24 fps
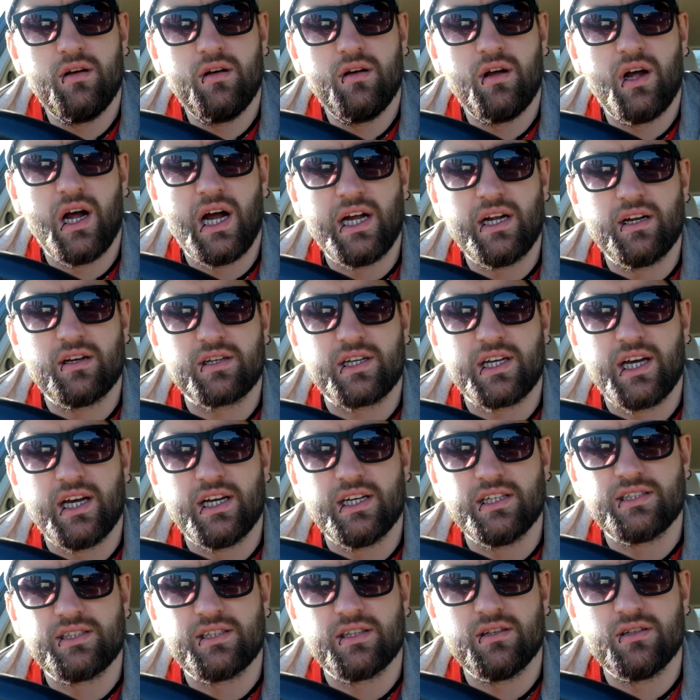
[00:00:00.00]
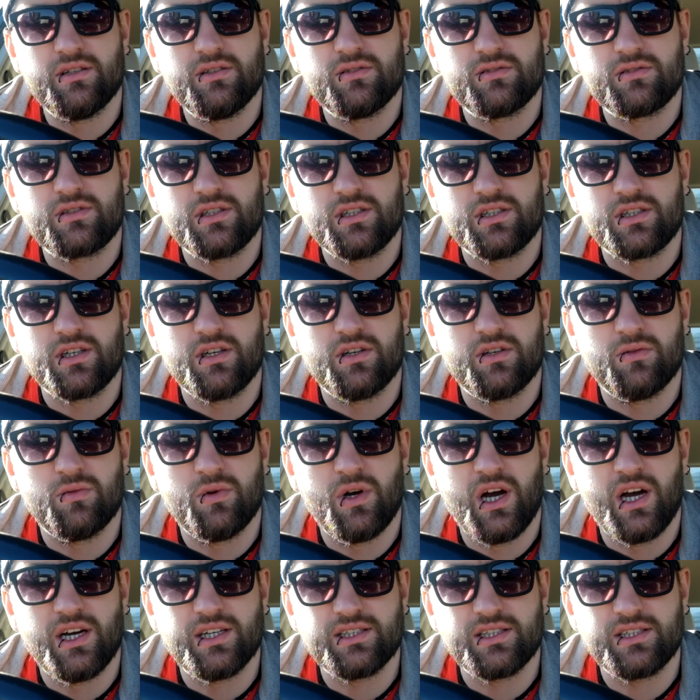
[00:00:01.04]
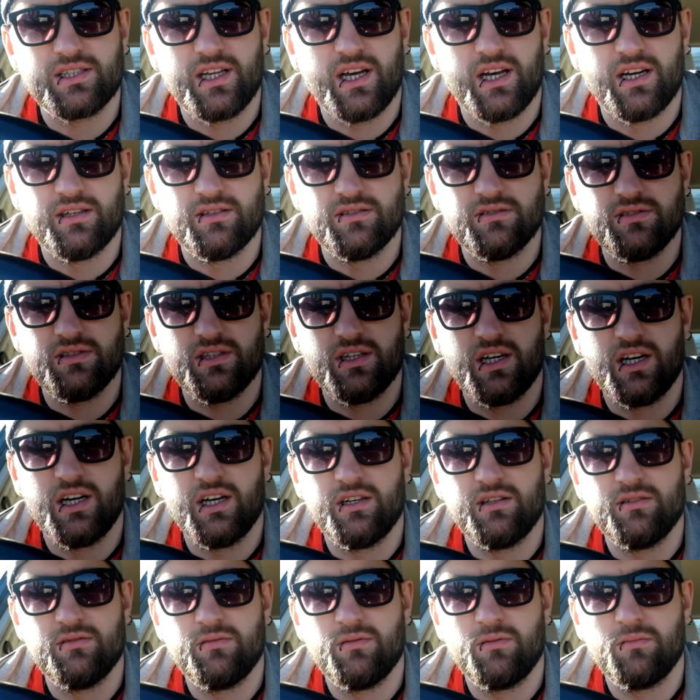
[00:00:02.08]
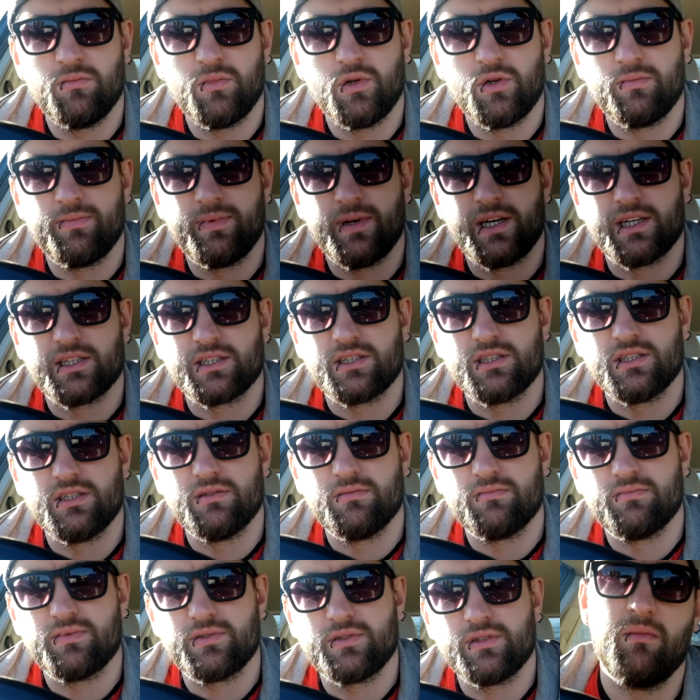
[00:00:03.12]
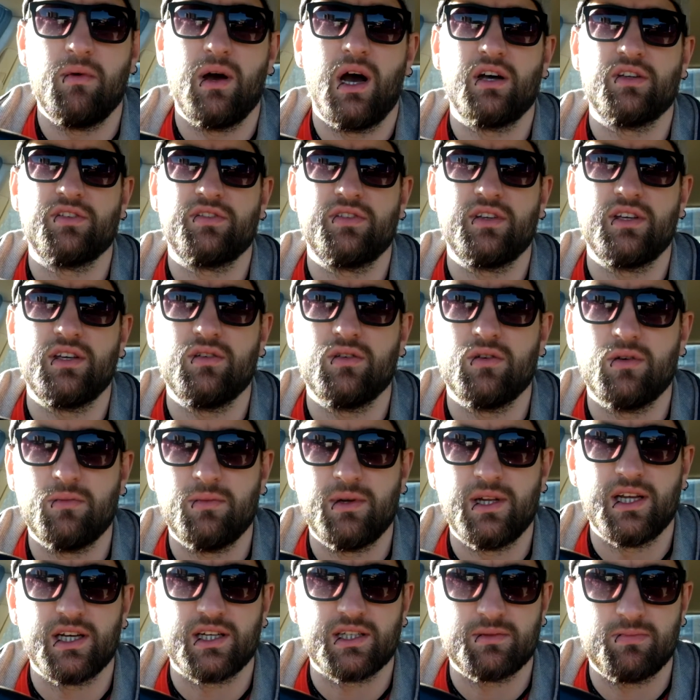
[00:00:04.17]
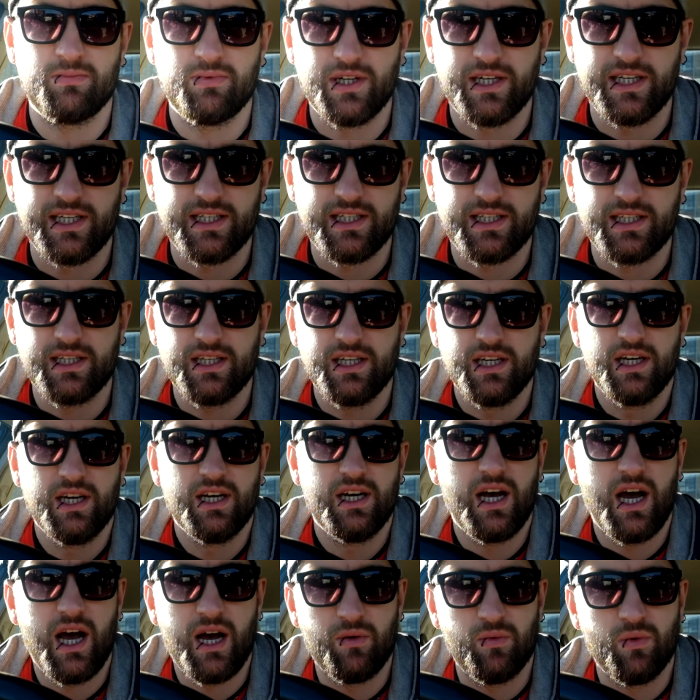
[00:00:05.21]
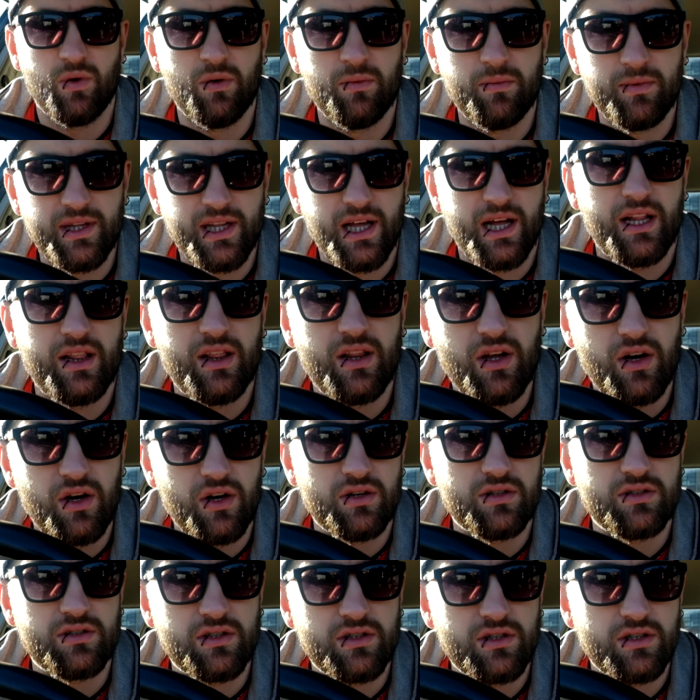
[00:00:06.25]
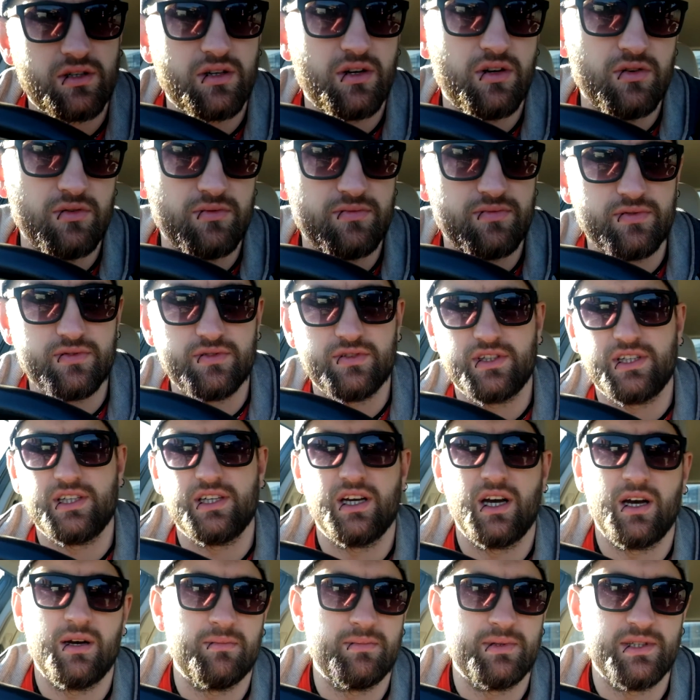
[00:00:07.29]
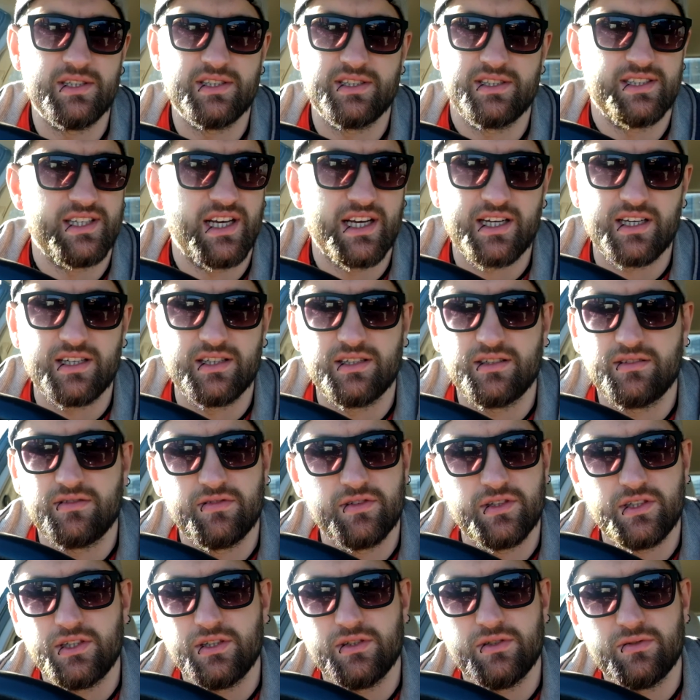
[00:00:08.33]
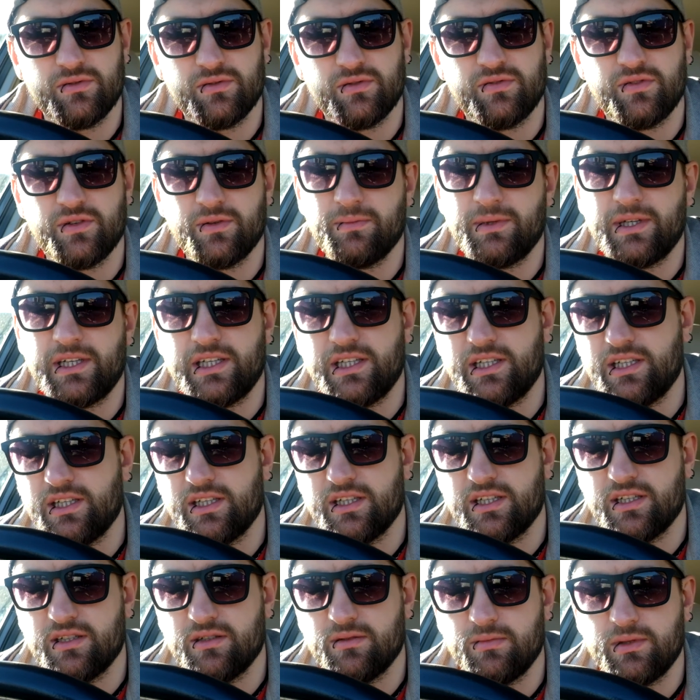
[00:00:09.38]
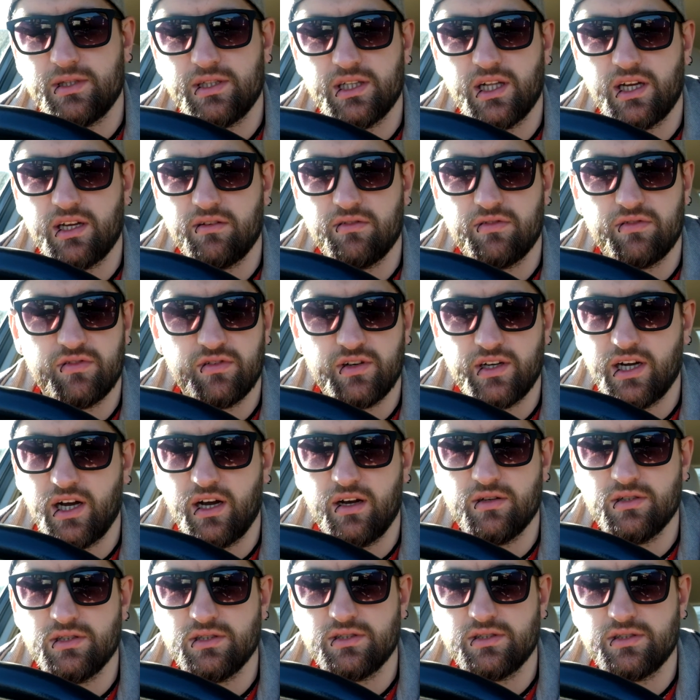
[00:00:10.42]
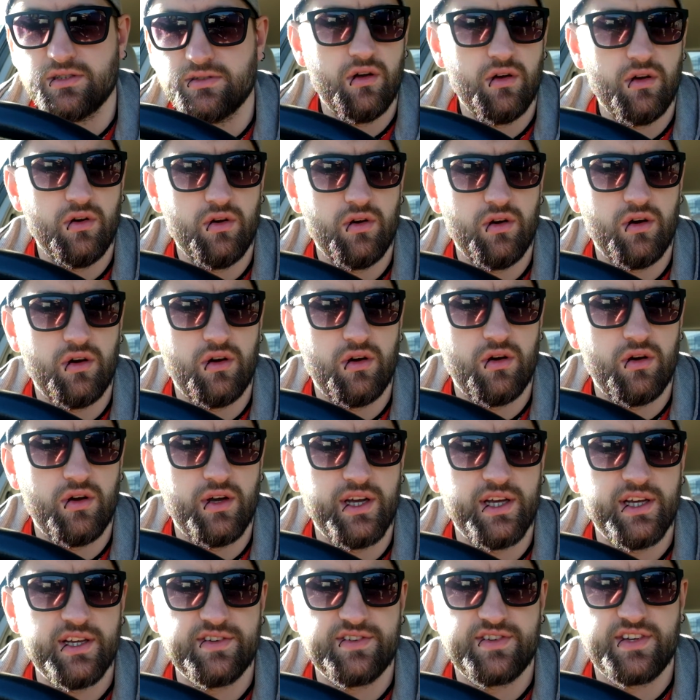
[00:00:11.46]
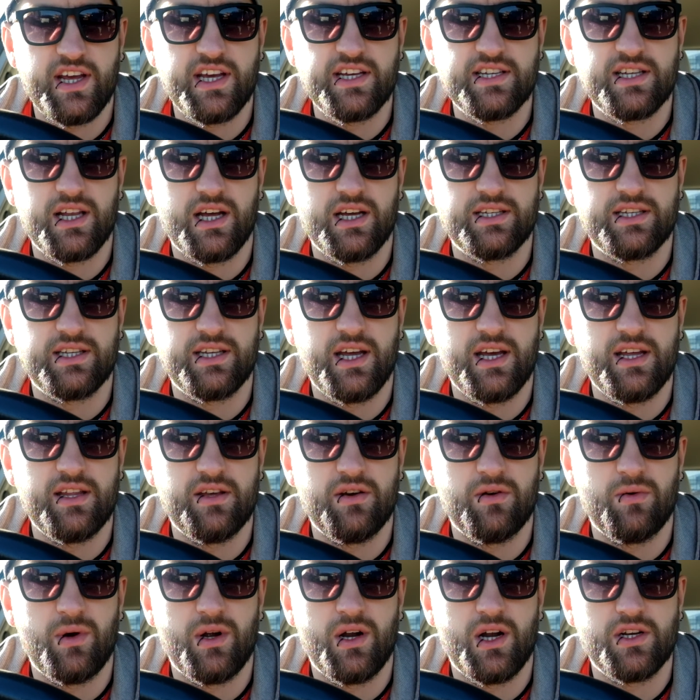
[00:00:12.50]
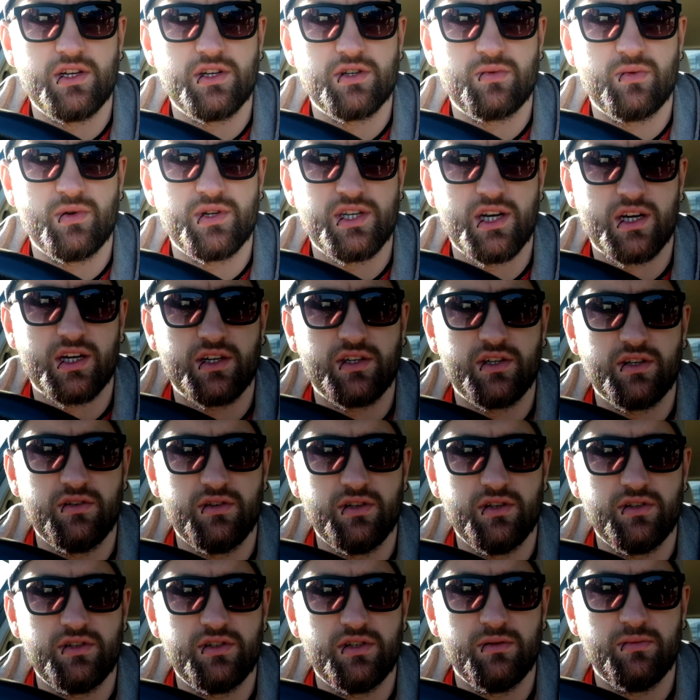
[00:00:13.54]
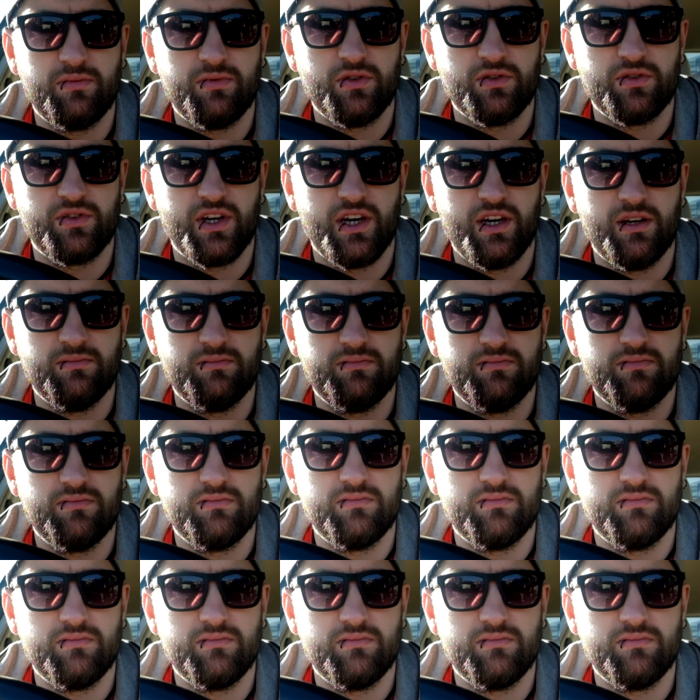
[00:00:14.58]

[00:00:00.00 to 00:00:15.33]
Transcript: Alright, okay, so gonna go to work now. Um, all packed up. I'll see you on my next break. I won't be that long. Hopefully, I'll be a second for you. For me, it'll be like three hours. Uh, it is days like today, though, where I just wish I could do YouTube full time